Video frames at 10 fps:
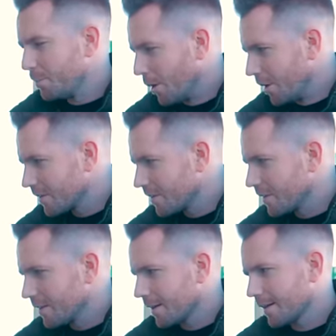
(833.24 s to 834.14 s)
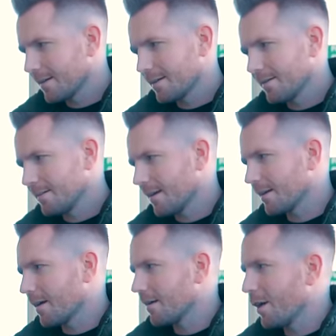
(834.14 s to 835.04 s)
but I
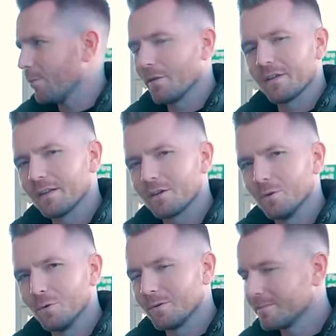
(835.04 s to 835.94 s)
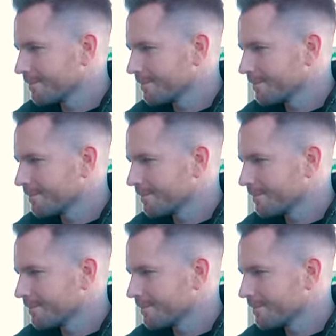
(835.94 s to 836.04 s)
can't help but think they're cool.